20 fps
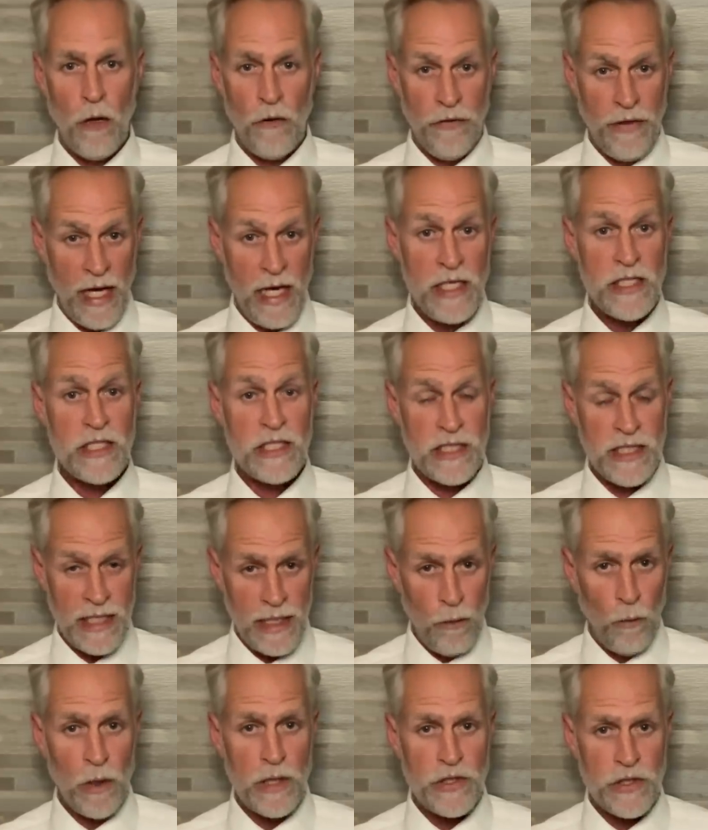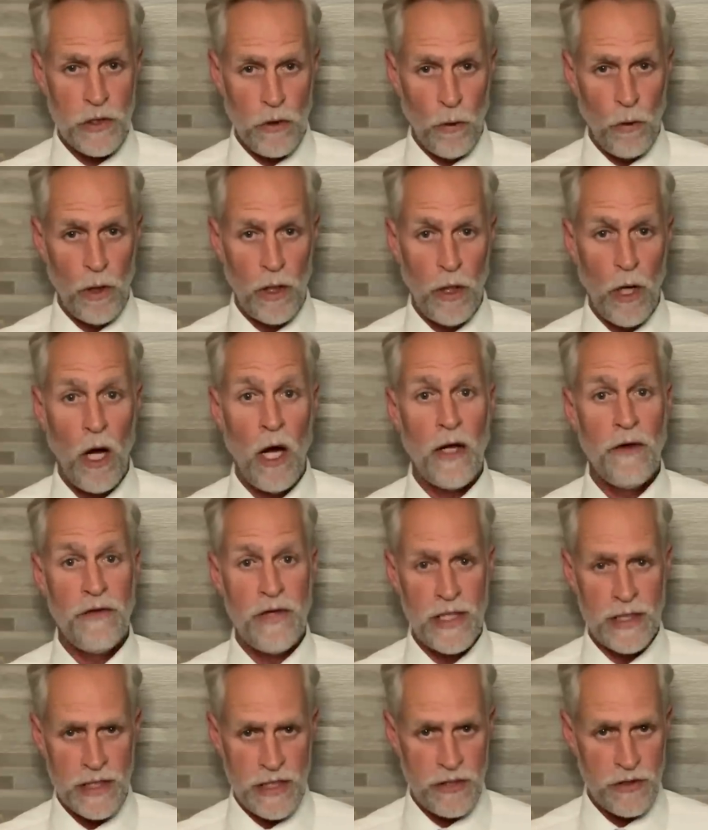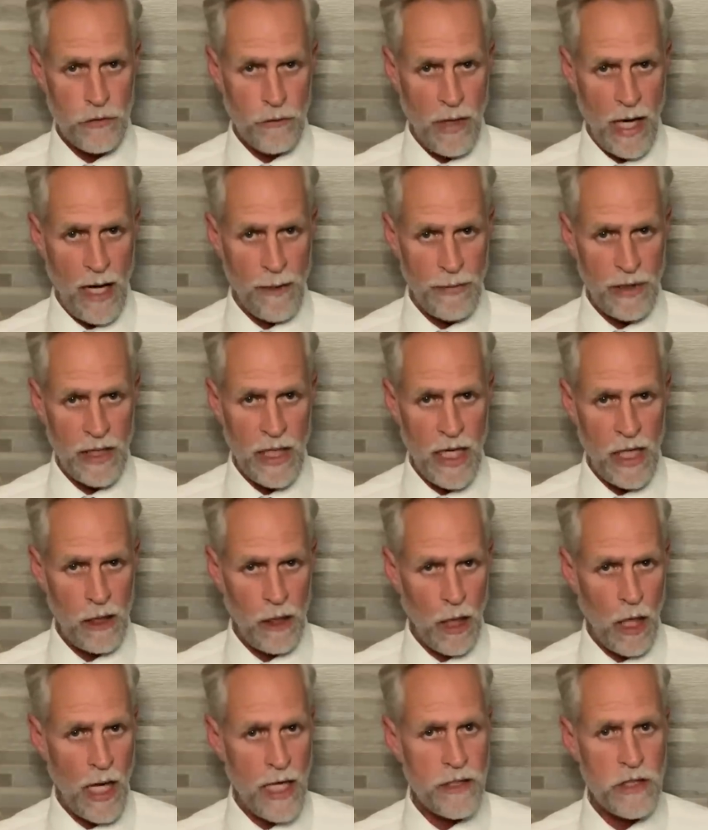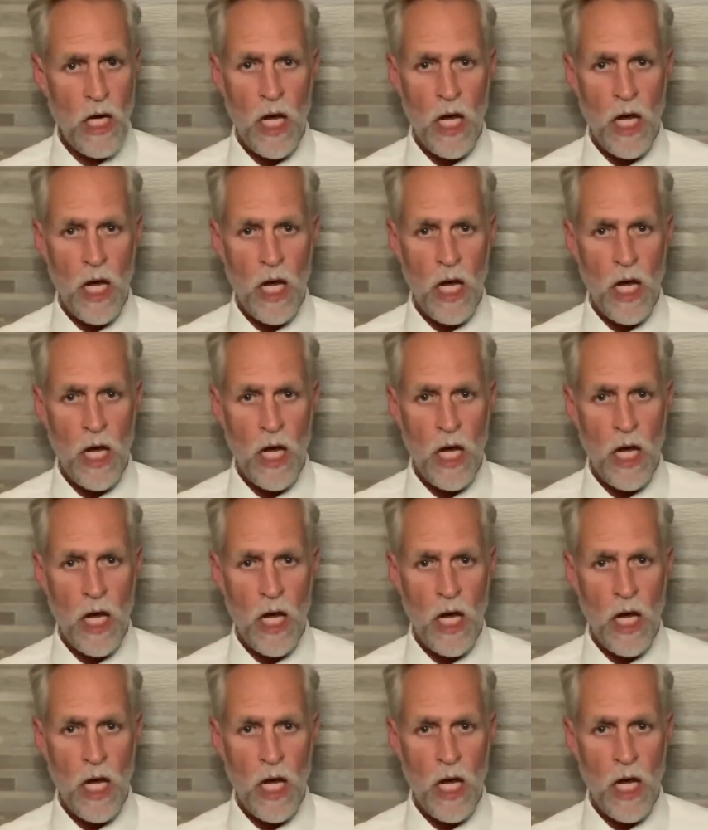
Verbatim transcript: they see what's going on. This is grabbing headlines.